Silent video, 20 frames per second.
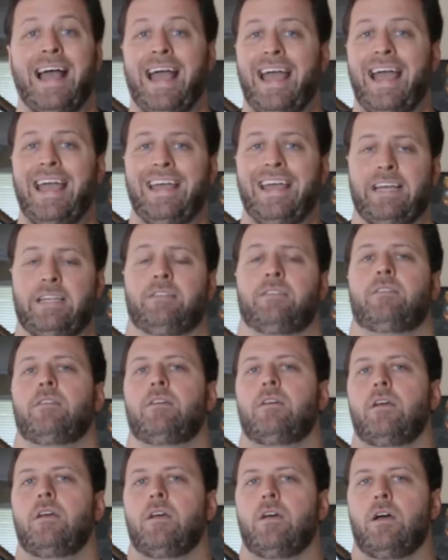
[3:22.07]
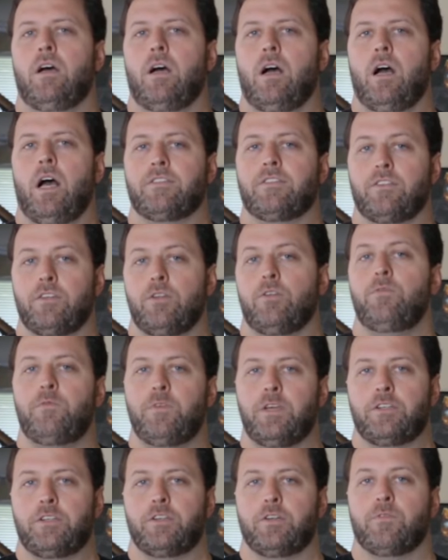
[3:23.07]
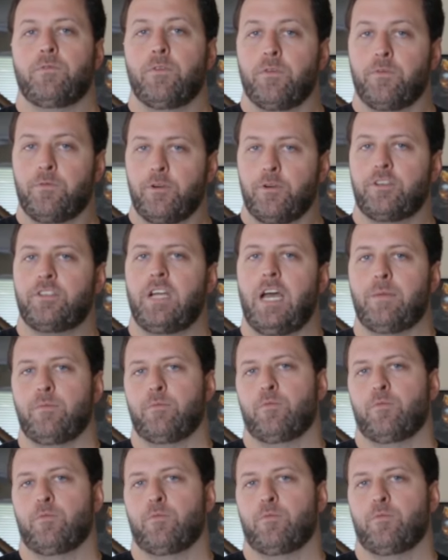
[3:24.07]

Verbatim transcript: And, as a new feature for the first time